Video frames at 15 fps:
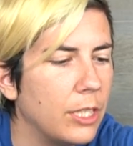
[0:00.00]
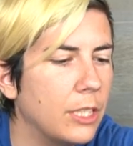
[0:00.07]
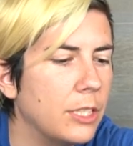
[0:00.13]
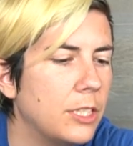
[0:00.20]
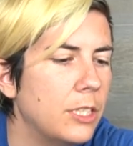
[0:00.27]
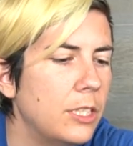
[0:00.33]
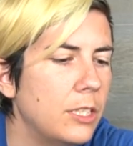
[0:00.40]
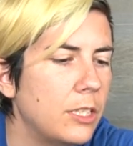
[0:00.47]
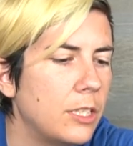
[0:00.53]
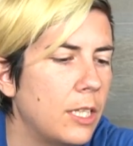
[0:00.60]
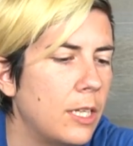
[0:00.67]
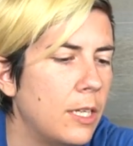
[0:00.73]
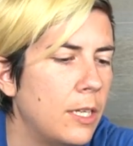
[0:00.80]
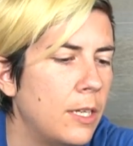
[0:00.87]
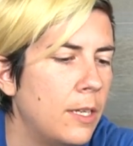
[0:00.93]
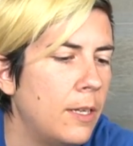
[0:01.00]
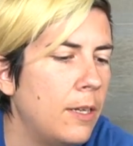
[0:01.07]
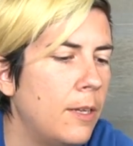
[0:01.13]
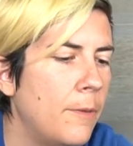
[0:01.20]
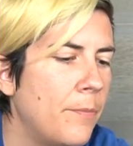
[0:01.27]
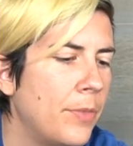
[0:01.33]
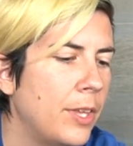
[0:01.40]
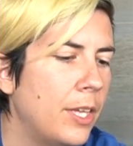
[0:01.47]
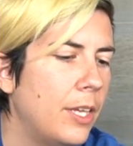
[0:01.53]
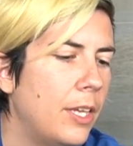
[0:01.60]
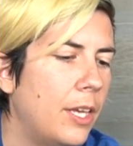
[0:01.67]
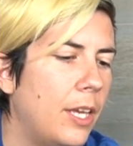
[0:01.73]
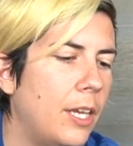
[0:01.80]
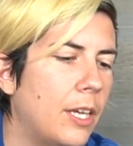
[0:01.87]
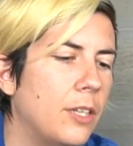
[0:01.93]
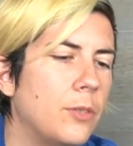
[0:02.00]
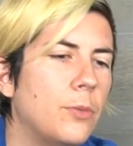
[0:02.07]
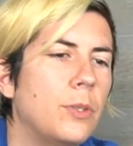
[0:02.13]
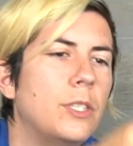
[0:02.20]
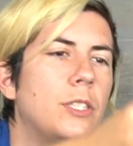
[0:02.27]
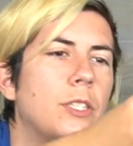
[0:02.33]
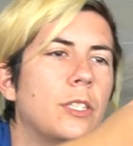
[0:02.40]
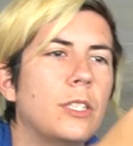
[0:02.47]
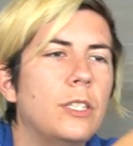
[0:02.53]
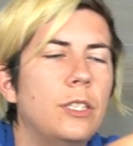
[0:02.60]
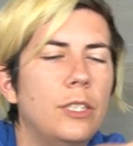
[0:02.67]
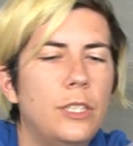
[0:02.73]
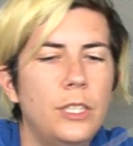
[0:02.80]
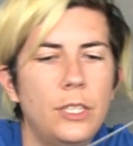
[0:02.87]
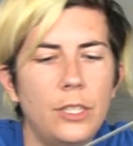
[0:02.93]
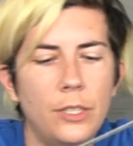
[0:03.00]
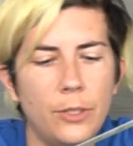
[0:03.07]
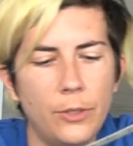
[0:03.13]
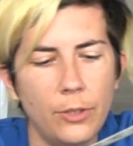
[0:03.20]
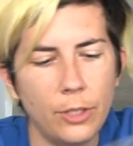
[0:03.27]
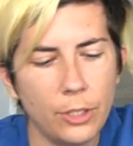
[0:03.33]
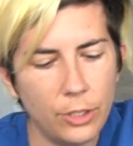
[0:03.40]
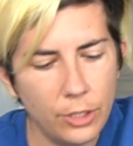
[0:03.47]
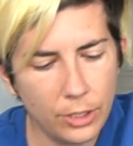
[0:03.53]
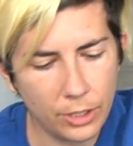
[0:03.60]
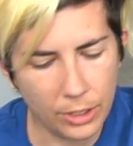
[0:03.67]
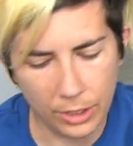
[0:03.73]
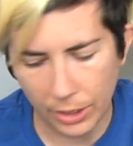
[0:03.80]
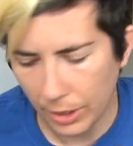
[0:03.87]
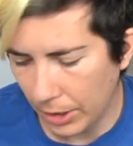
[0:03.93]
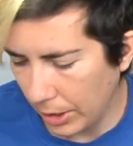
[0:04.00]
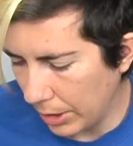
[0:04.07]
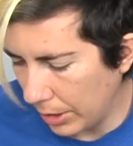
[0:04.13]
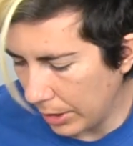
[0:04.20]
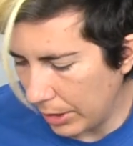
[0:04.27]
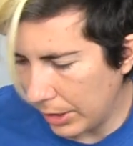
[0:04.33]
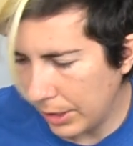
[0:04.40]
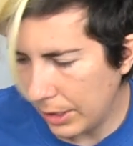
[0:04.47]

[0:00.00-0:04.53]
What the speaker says: inches. And what you're going to do, good girl,